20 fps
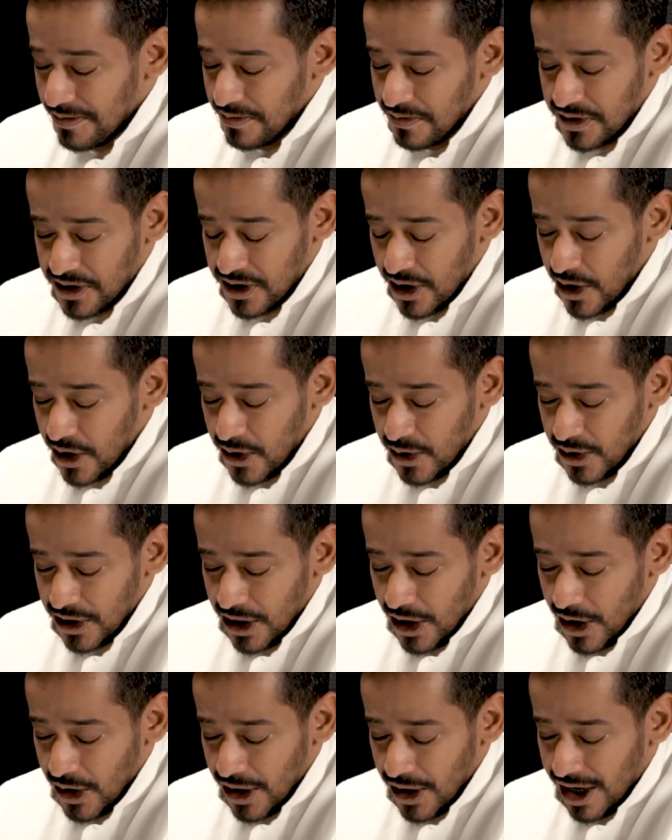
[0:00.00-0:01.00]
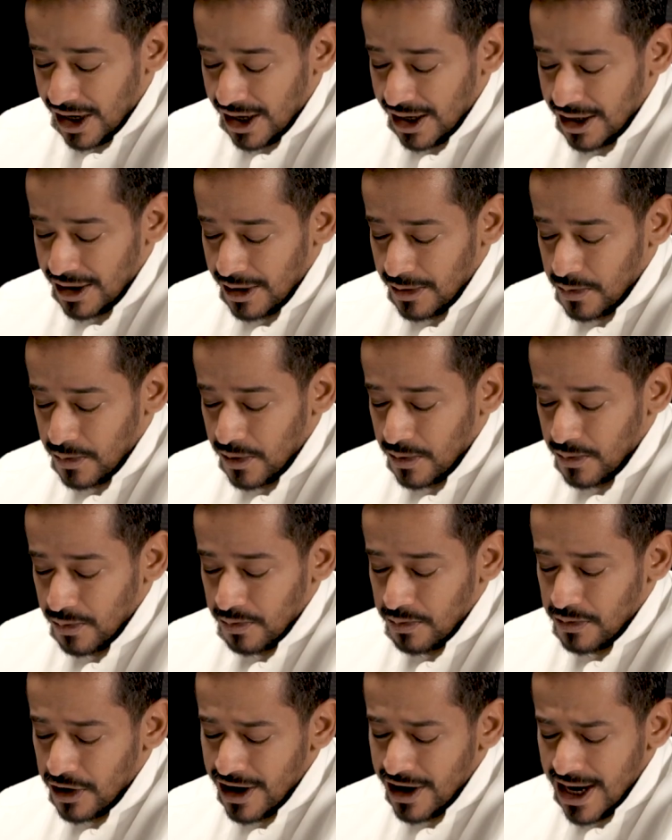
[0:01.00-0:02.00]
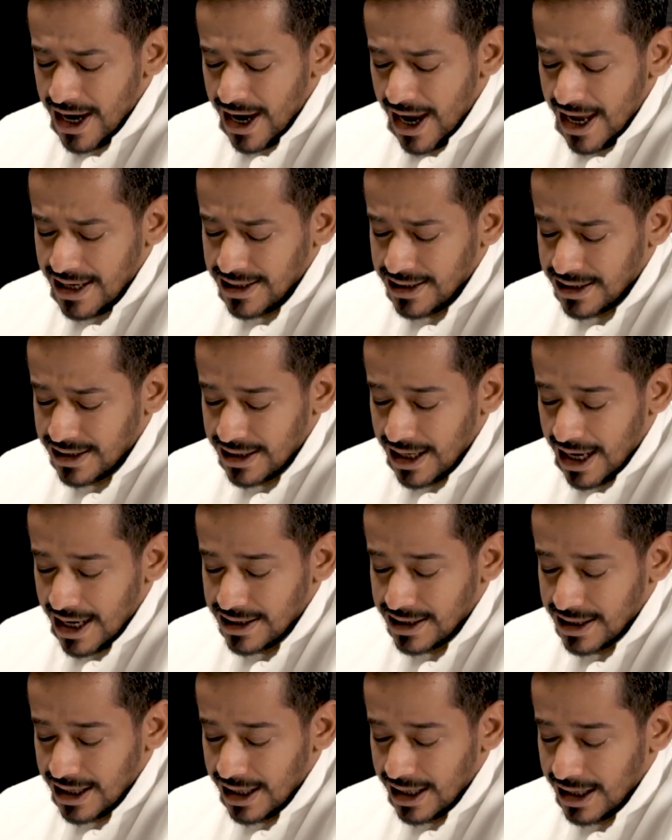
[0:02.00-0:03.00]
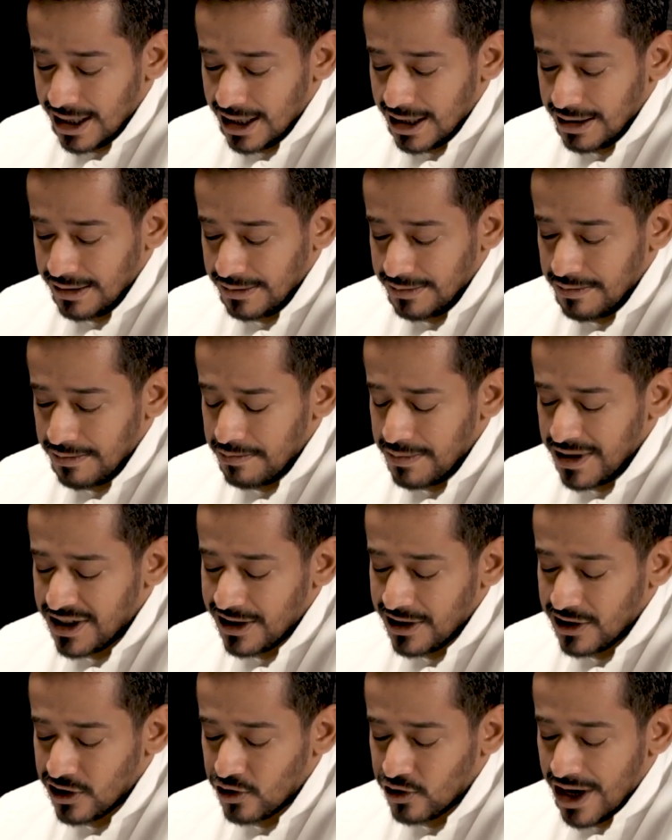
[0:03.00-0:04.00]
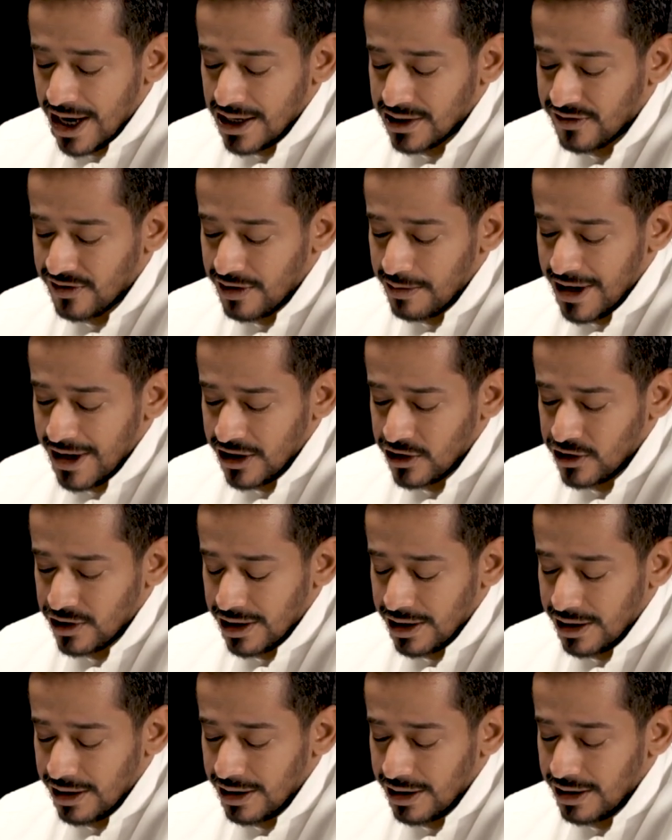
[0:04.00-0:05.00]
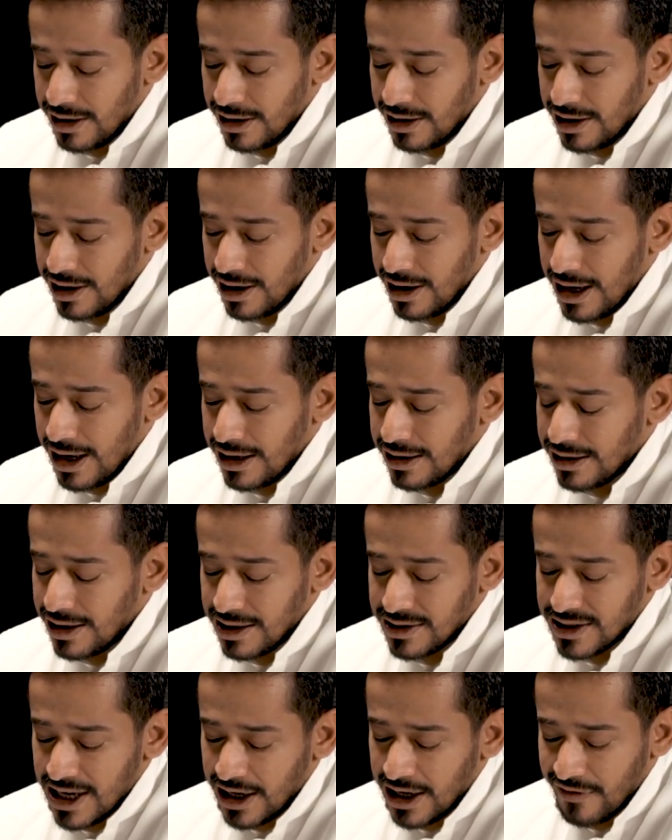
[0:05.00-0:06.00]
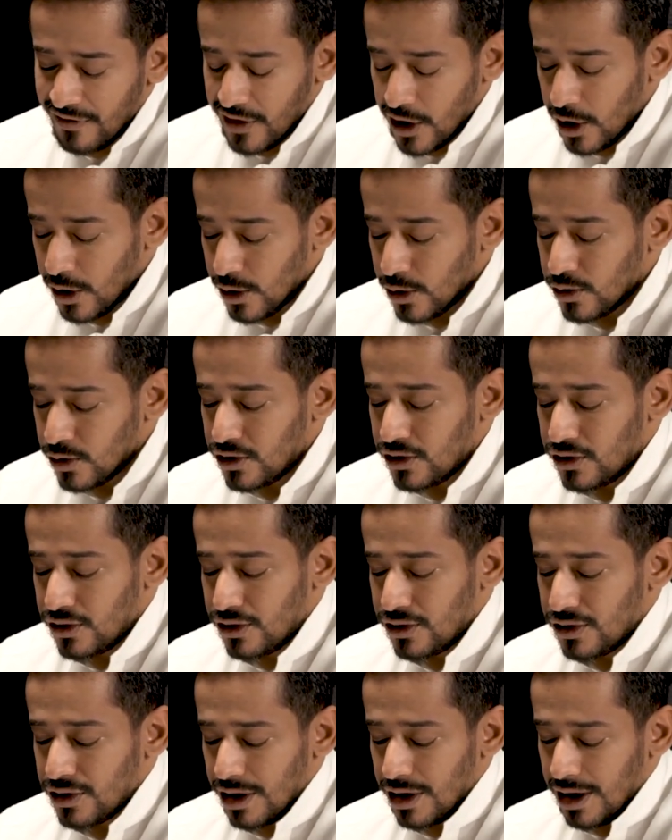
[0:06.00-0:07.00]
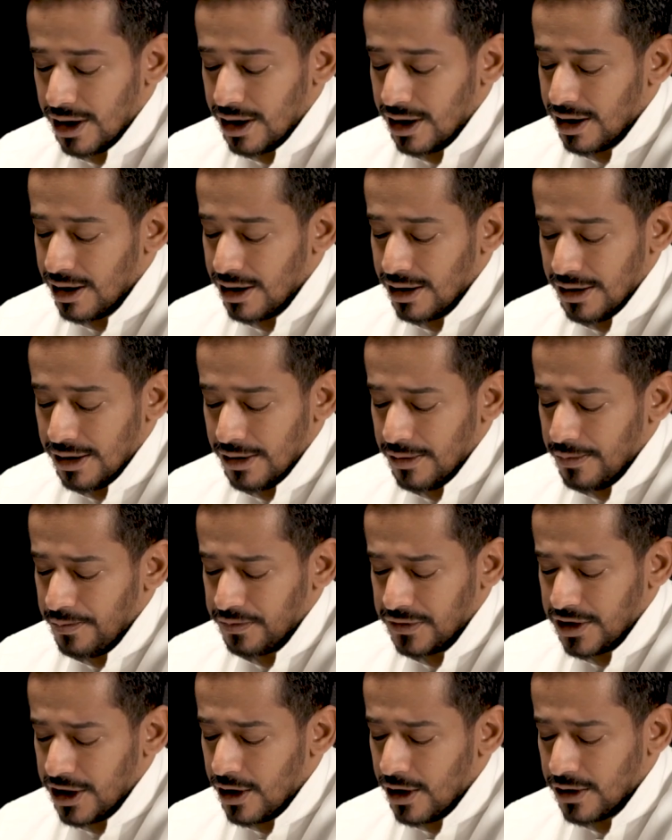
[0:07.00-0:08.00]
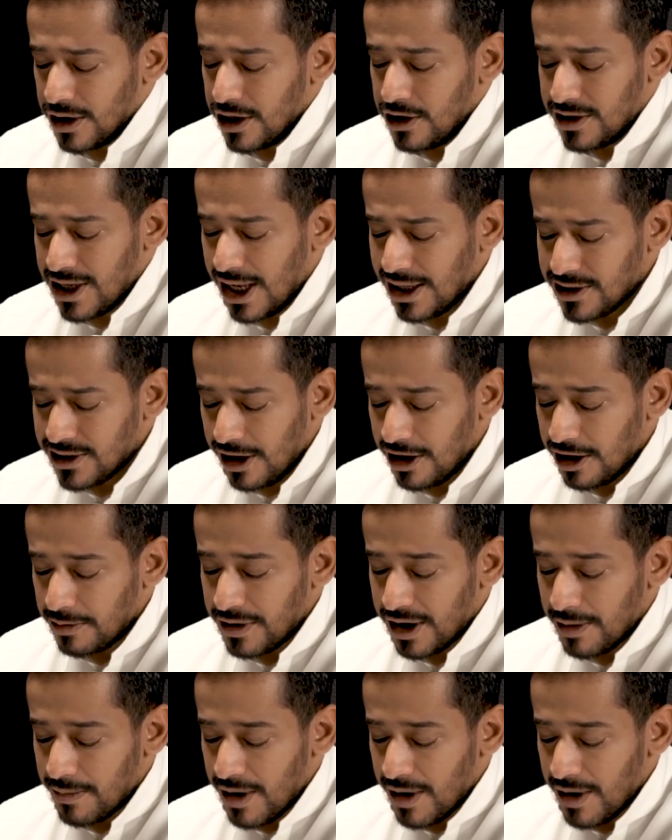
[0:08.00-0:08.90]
So, you know, Maryia, as a business transformation and executive coach, you know, can you tell us a little bit